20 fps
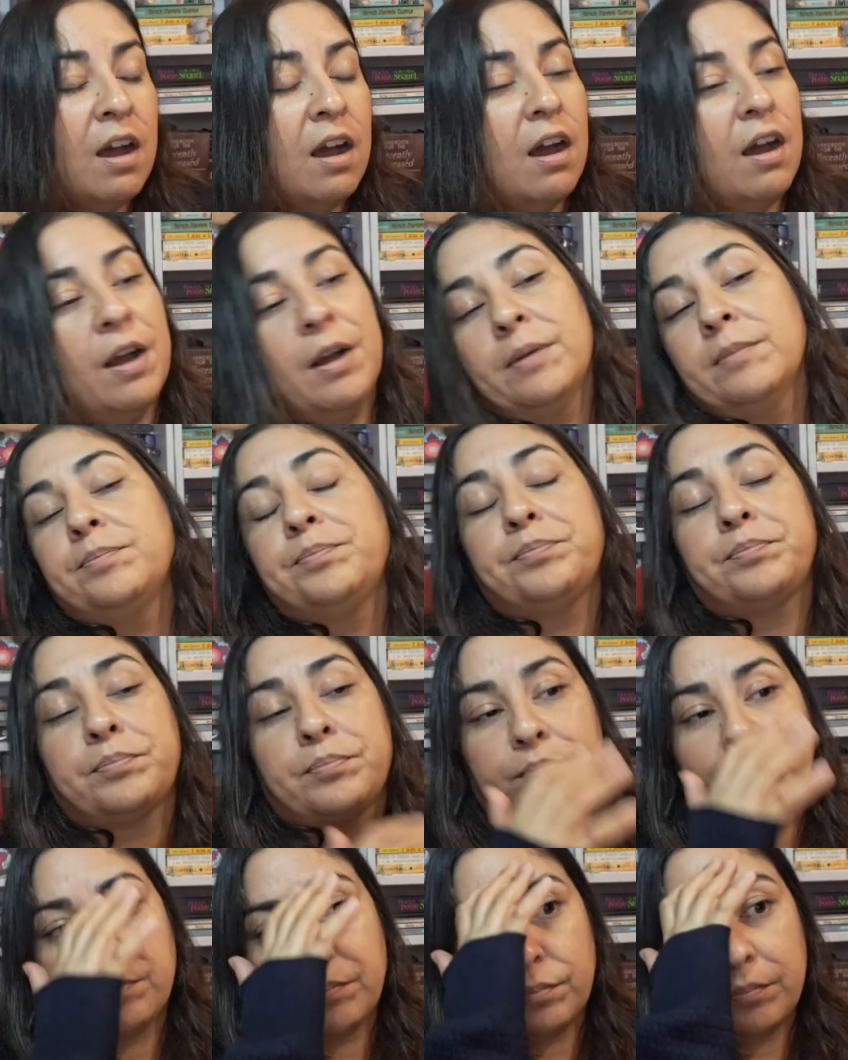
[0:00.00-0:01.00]

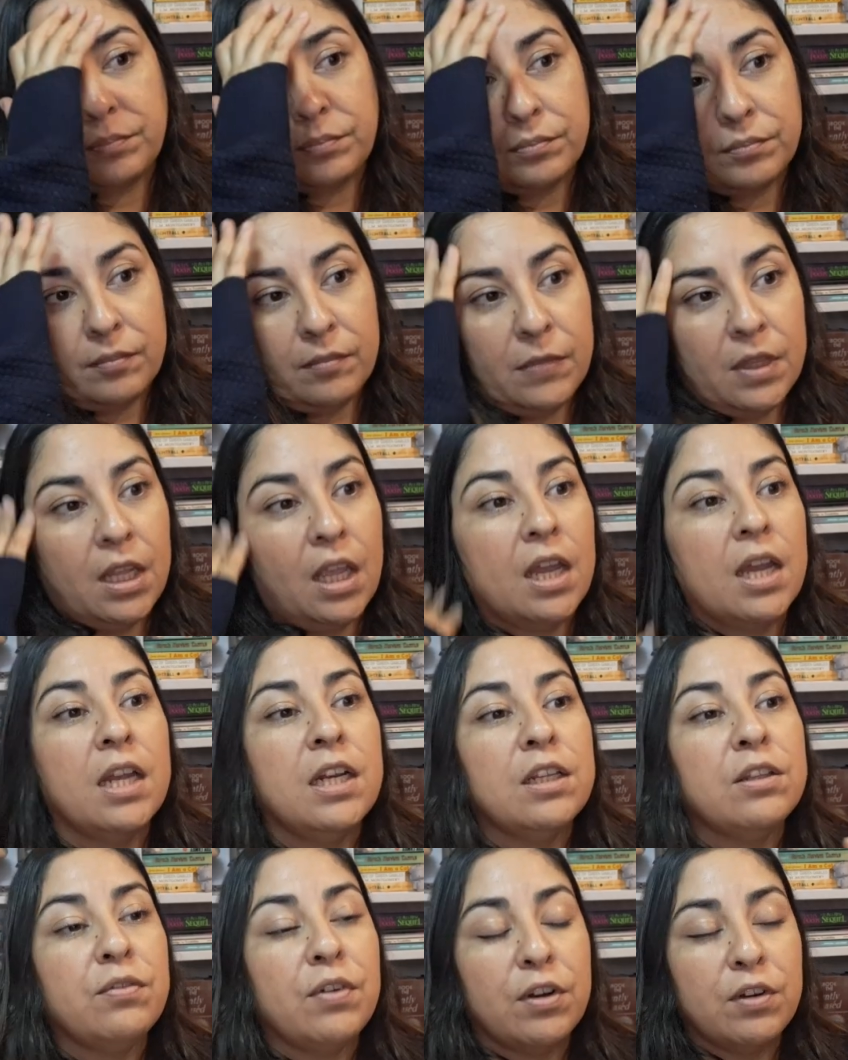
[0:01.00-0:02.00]

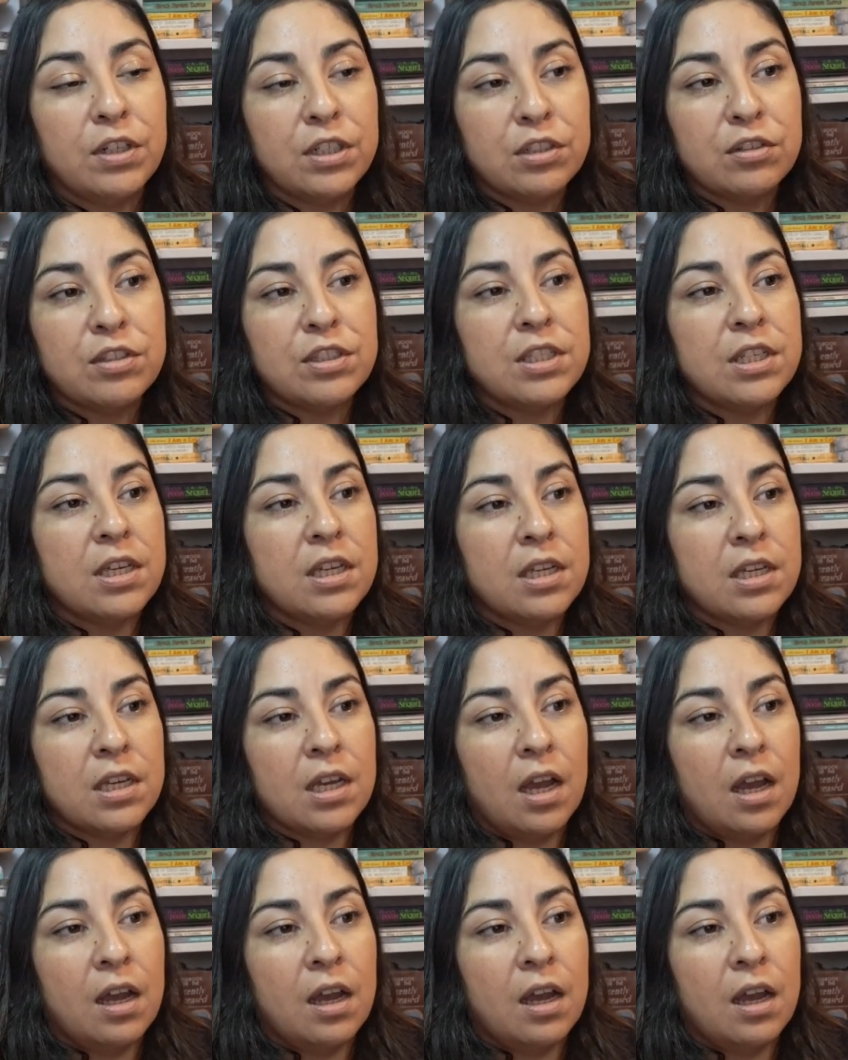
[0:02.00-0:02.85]
And it's very interesting.